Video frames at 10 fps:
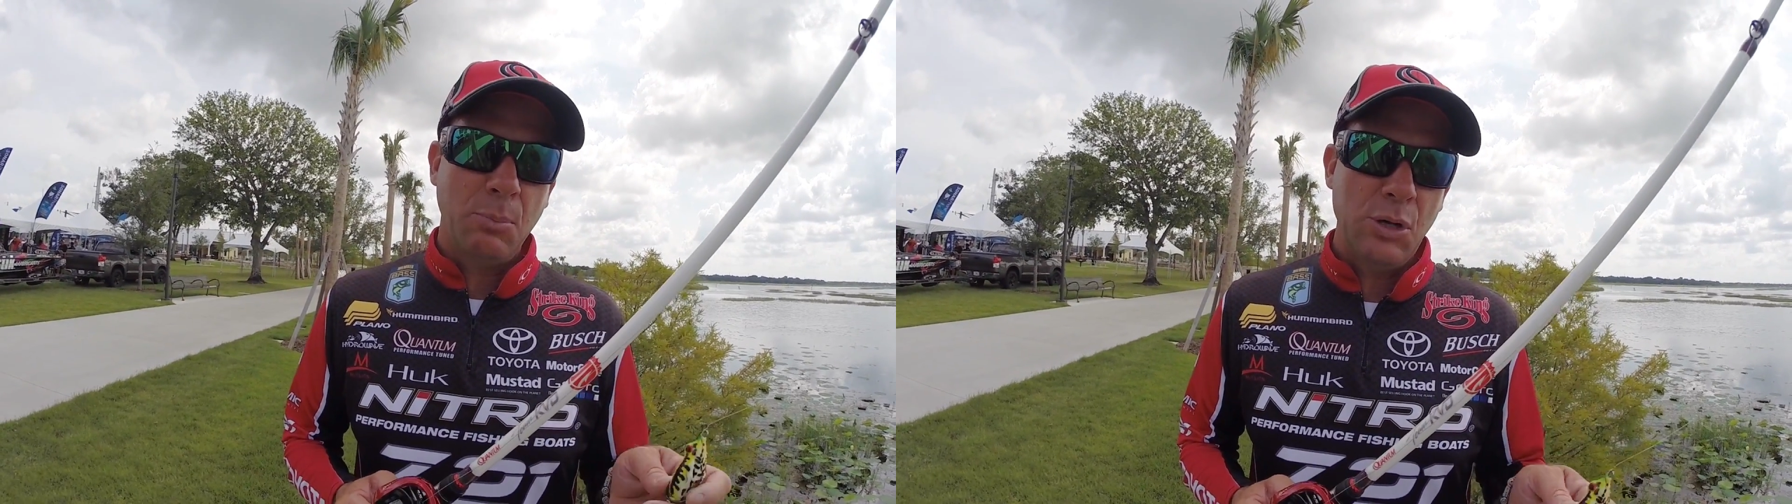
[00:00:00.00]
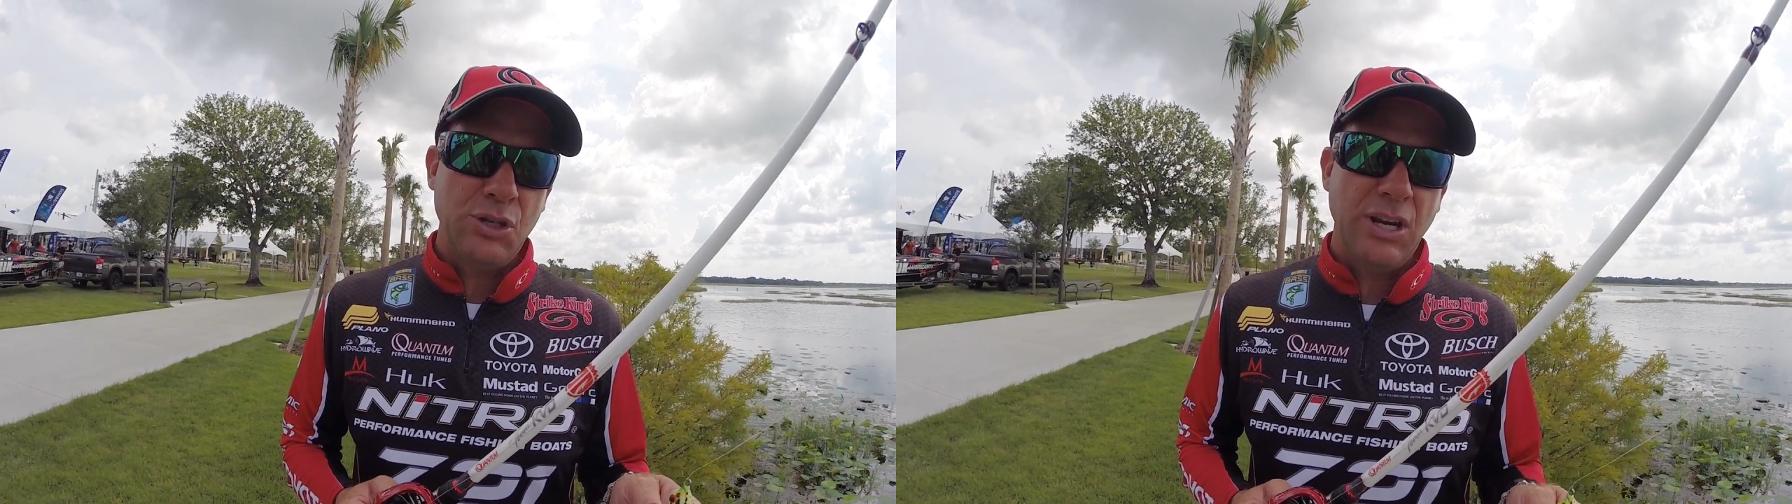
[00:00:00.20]

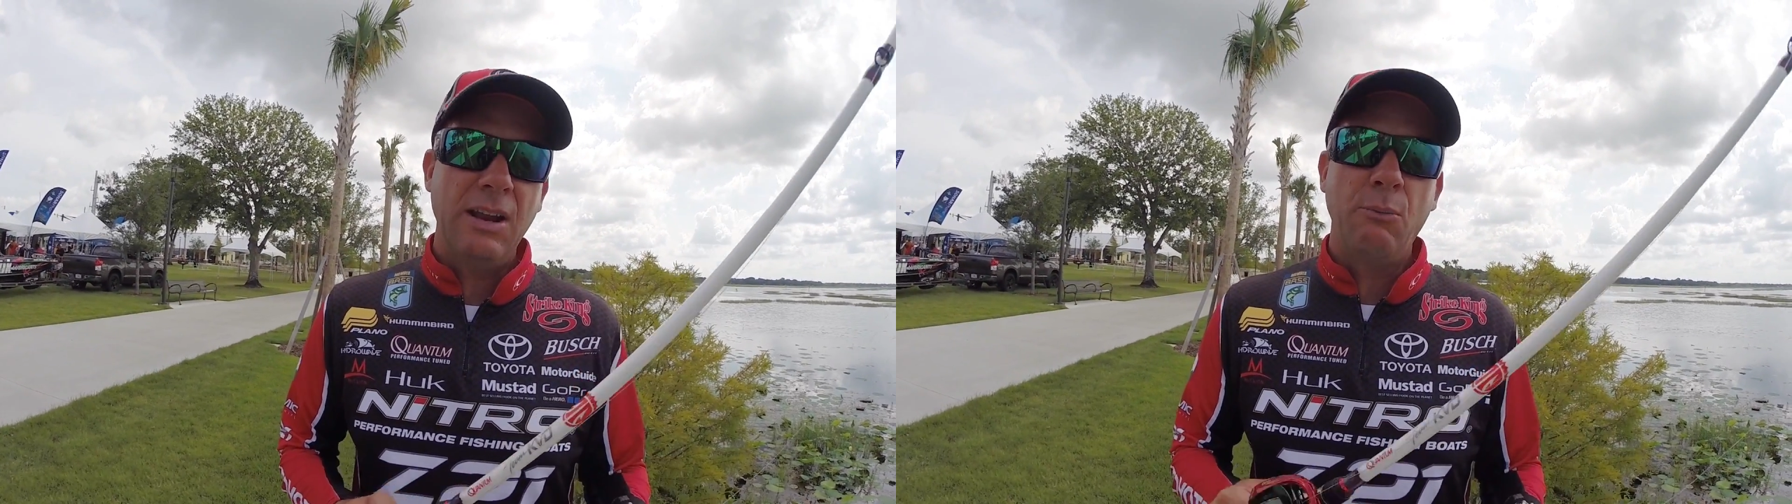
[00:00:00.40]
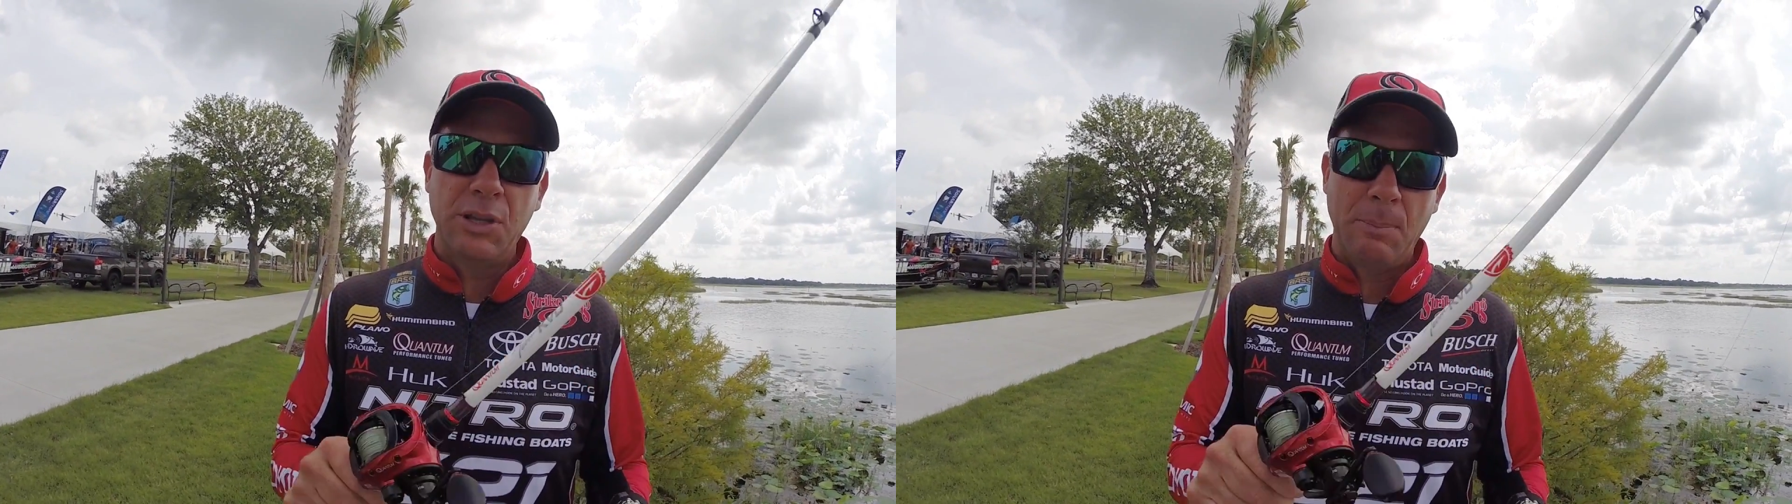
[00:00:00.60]

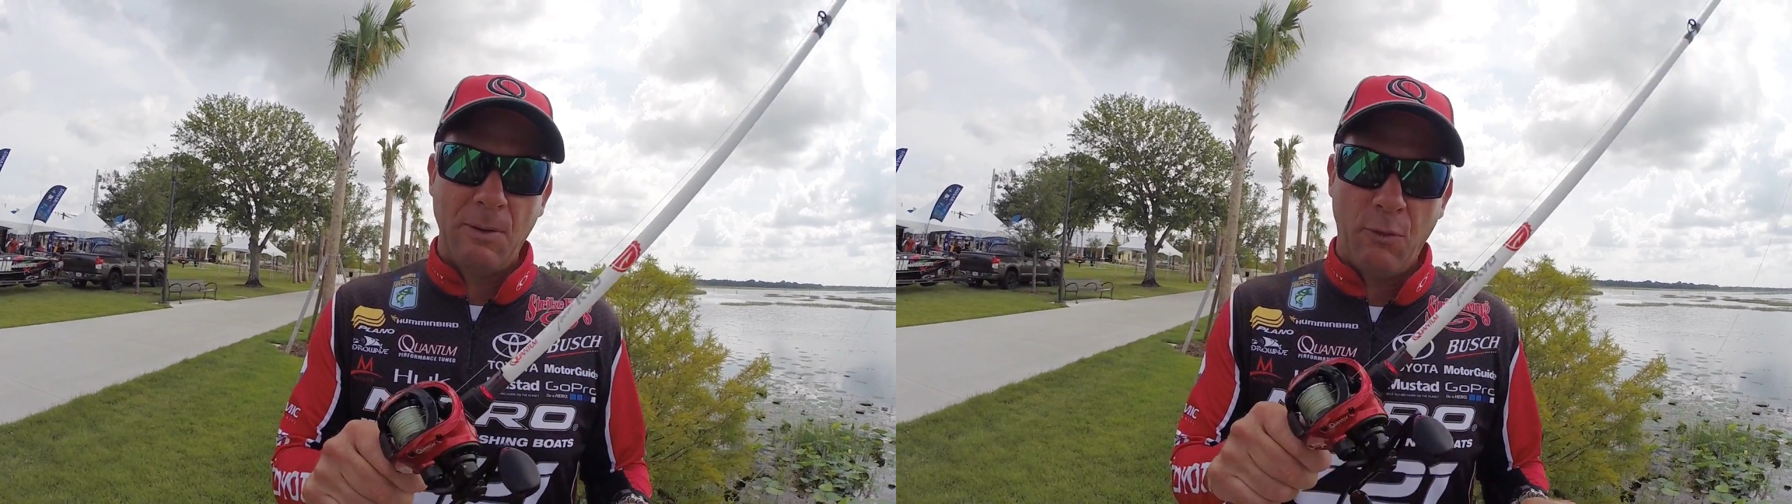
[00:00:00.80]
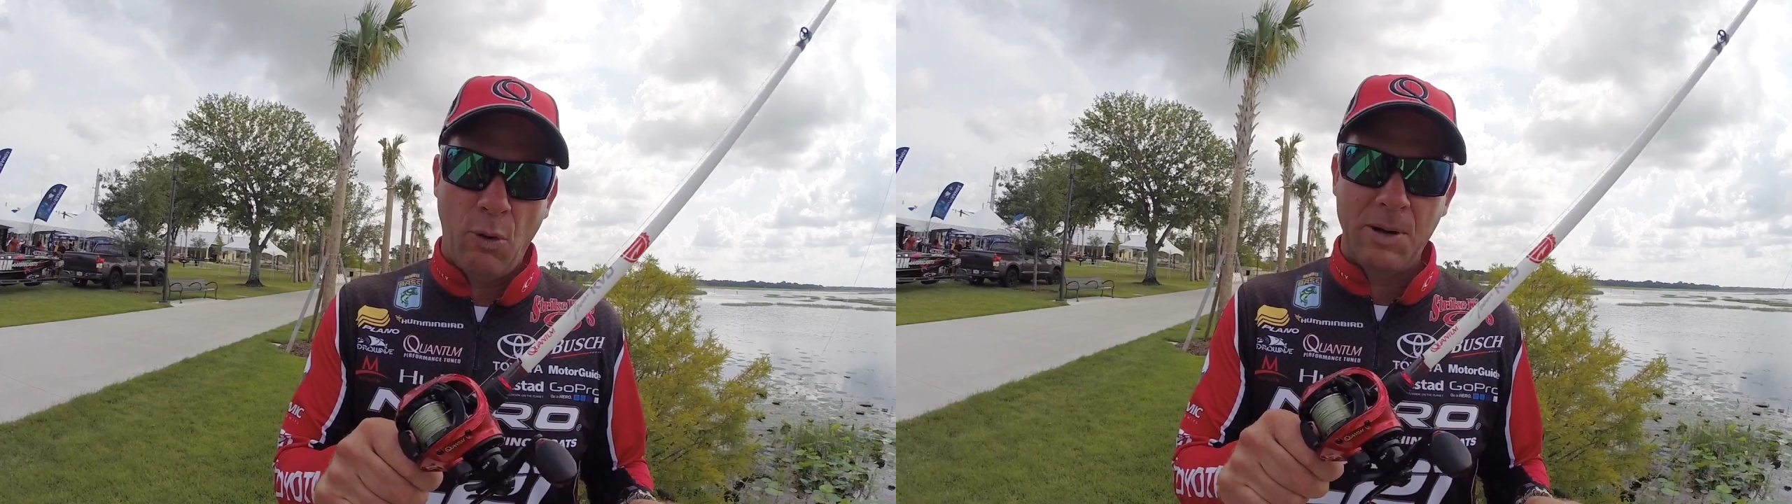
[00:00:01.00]
appreciate with the
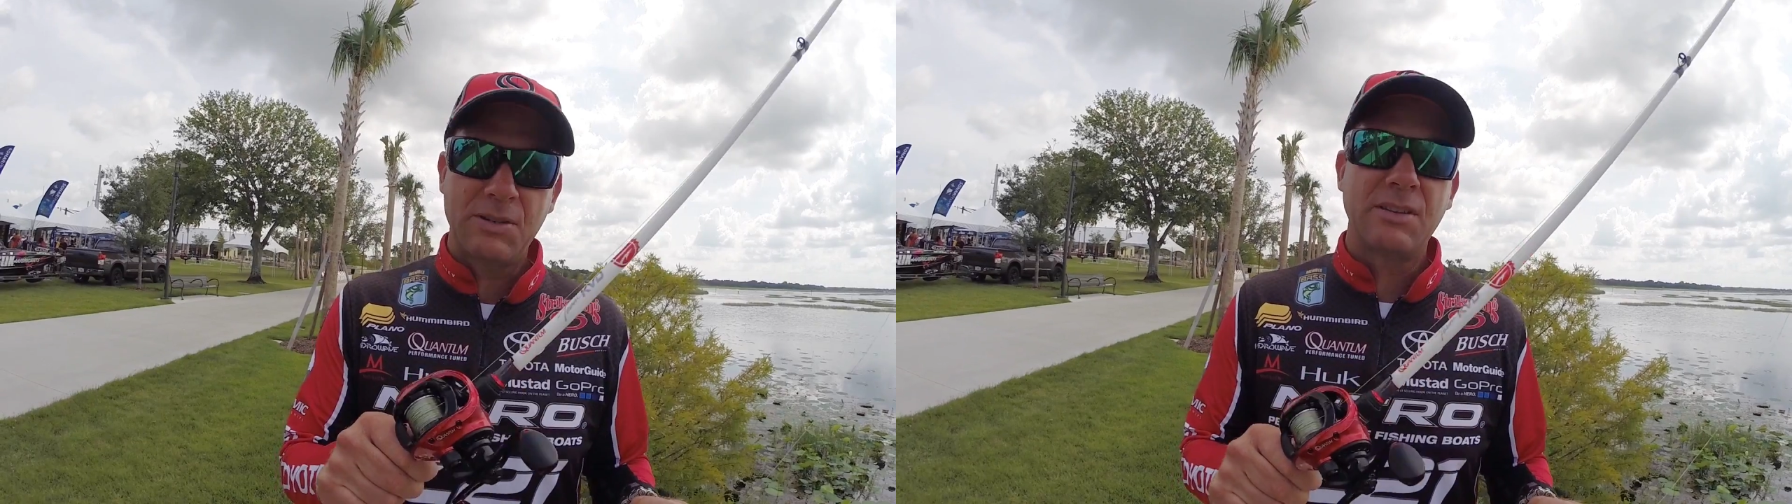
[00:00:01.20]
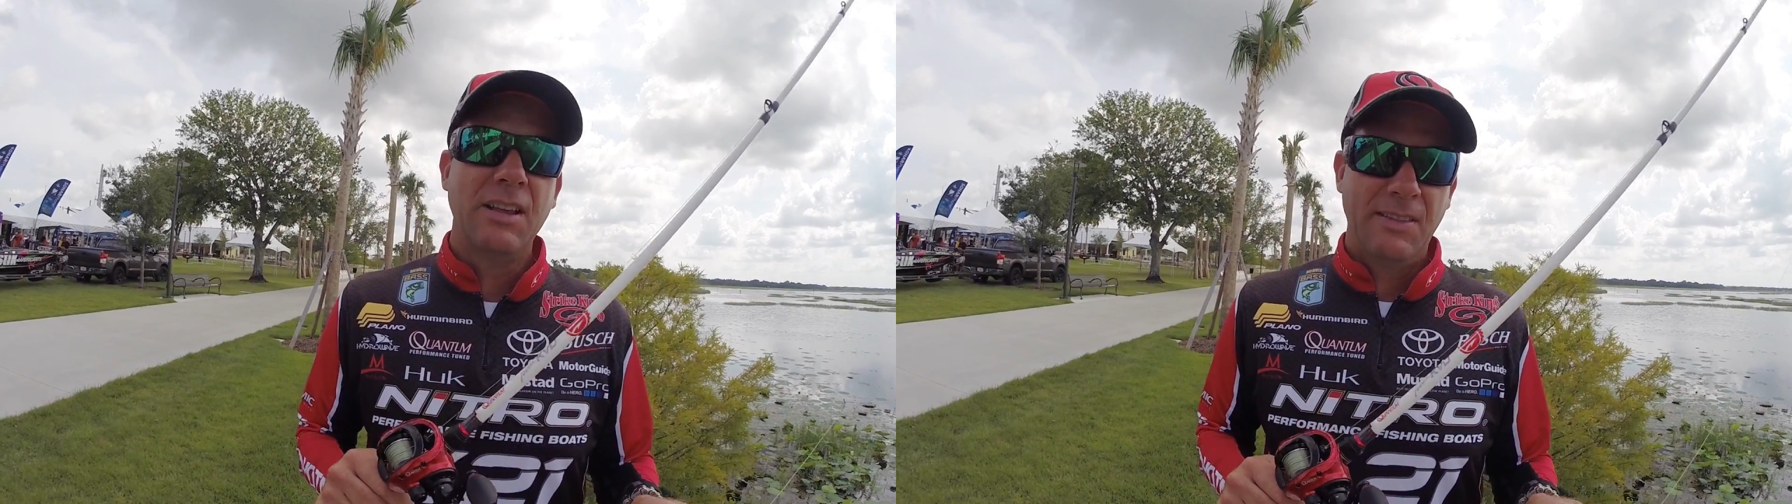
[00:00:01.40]

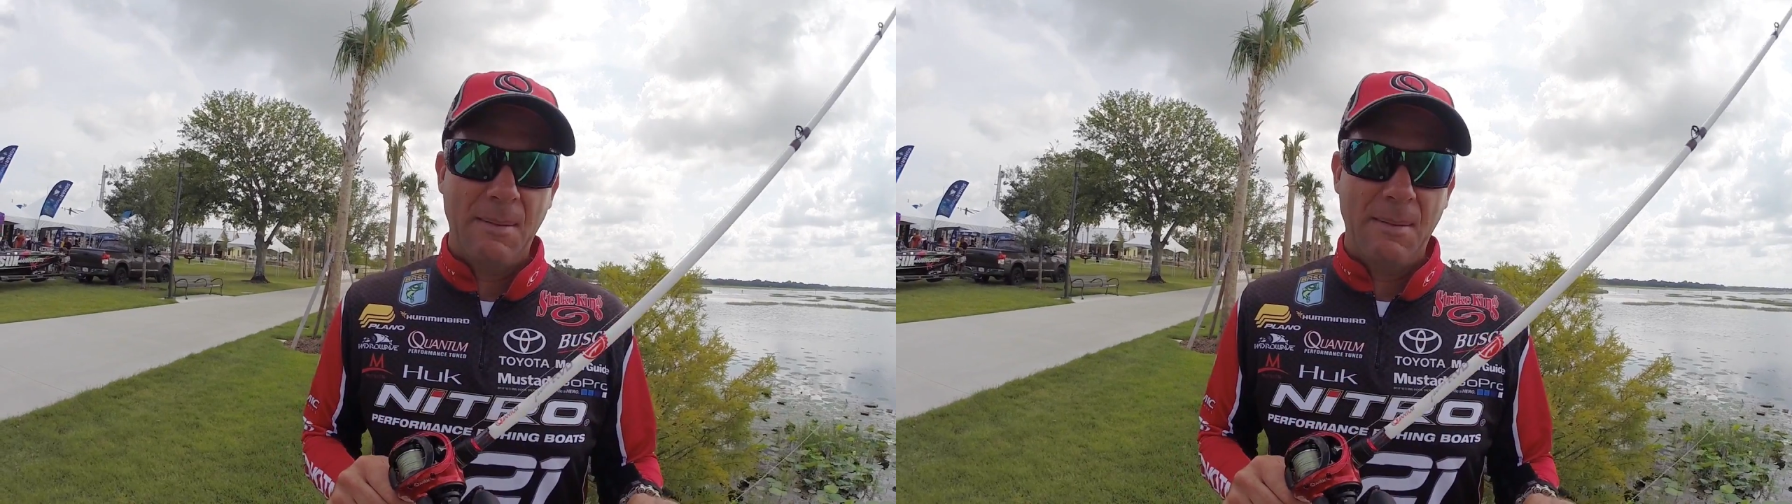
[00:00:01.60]
performance